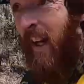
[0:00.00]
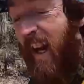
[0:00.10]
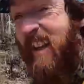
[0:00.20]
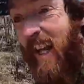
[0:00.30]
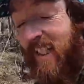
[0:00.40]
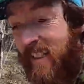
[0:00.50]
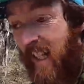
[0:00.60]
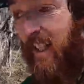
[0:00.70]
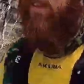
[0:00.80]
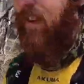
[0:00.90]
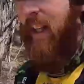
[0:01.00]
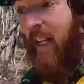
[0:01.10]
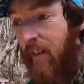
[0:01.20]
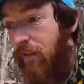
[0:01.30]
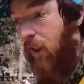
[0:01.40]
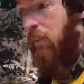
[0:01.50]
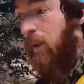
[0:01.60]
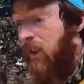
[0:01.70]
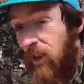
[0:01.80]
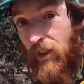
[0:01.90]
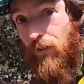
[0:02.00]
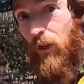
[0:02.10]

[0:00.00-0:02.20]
And that is everything from Unit 4